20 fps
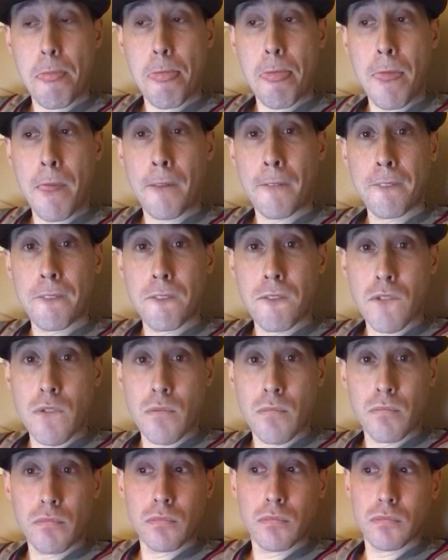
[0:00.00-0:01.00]

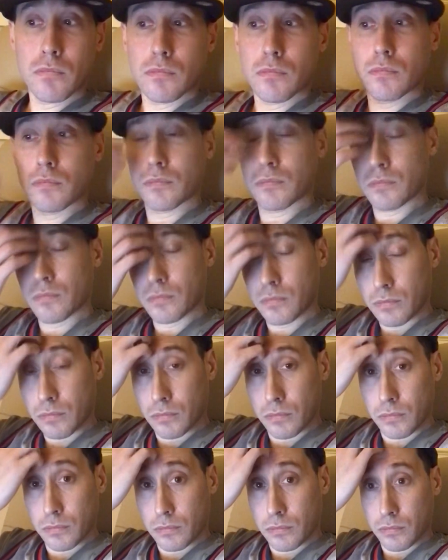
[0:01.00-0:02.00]

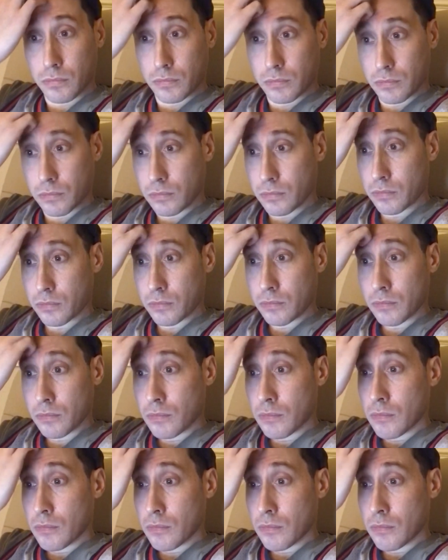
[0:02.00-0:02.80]
Nothing is said.